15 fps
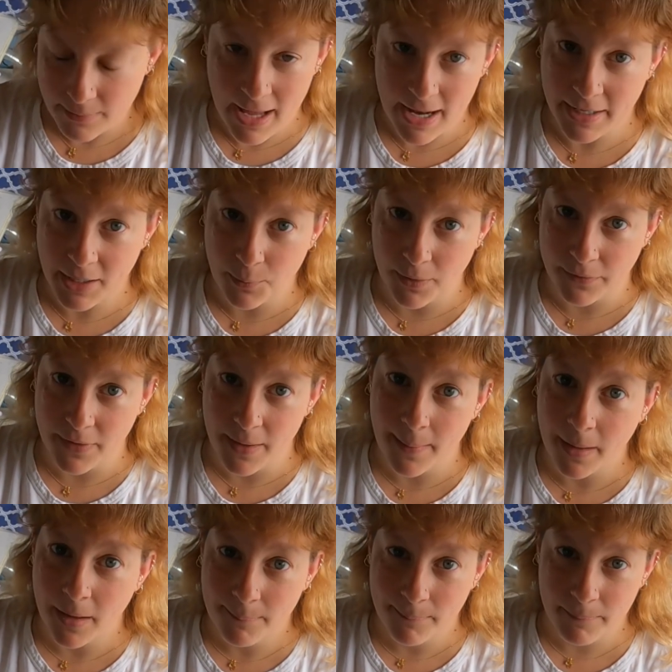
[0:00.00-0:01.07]
anyone that
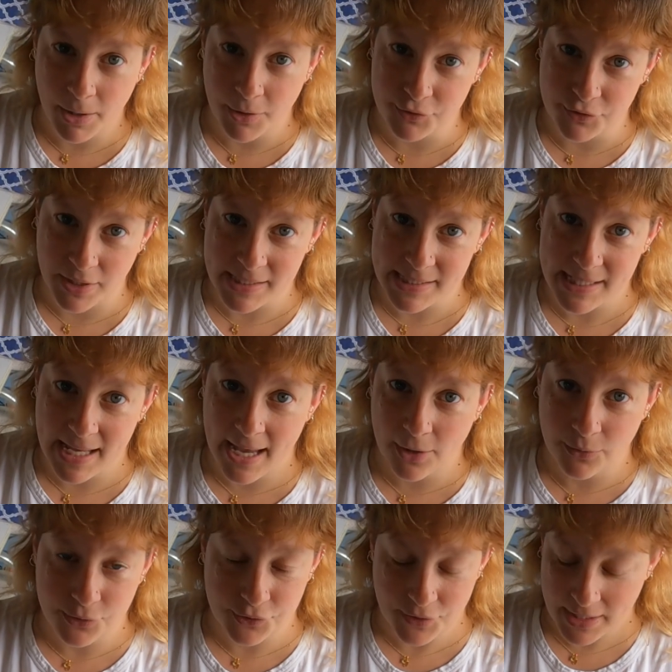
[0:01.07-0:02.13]
blow dries their hair
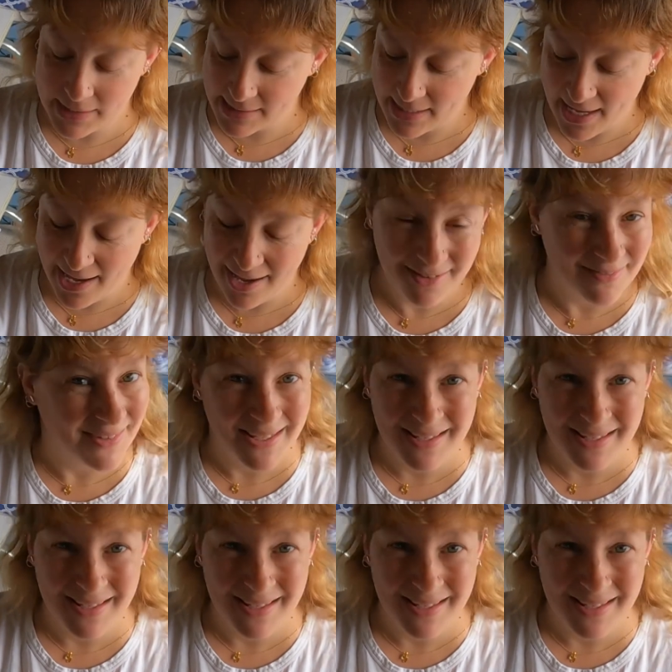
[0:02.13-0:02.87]
or straightens their hair,